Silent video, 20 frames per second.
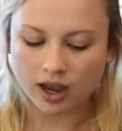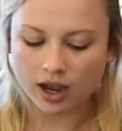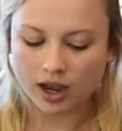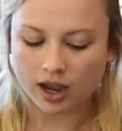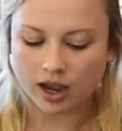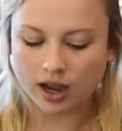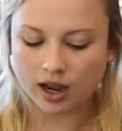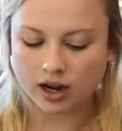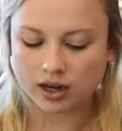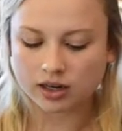
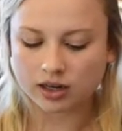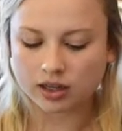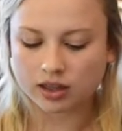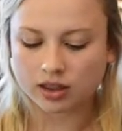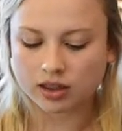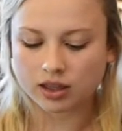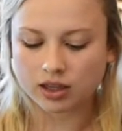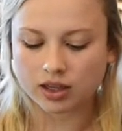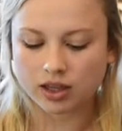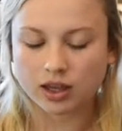And
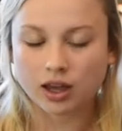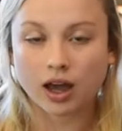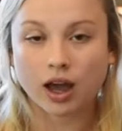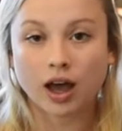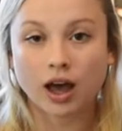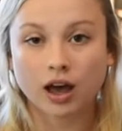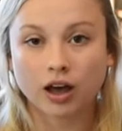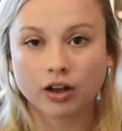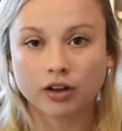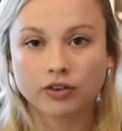the
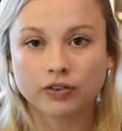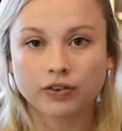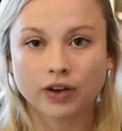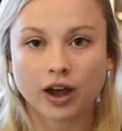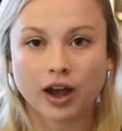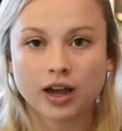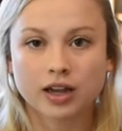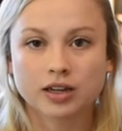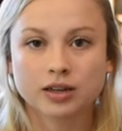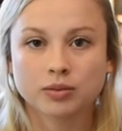elf,
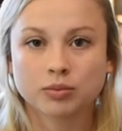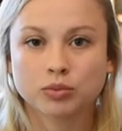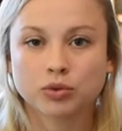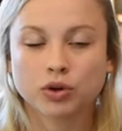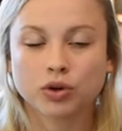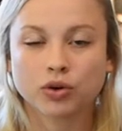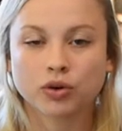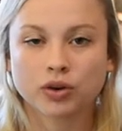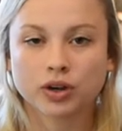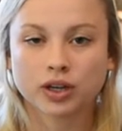I am
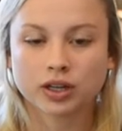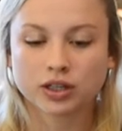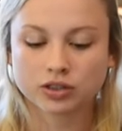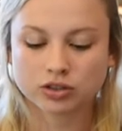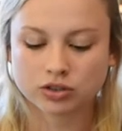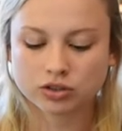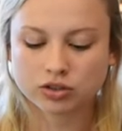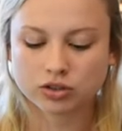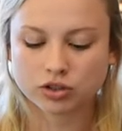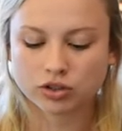
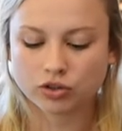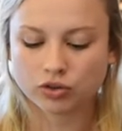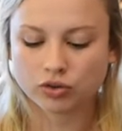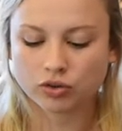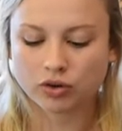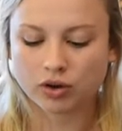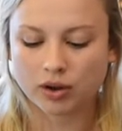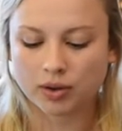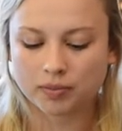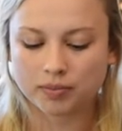going
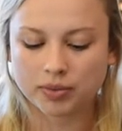to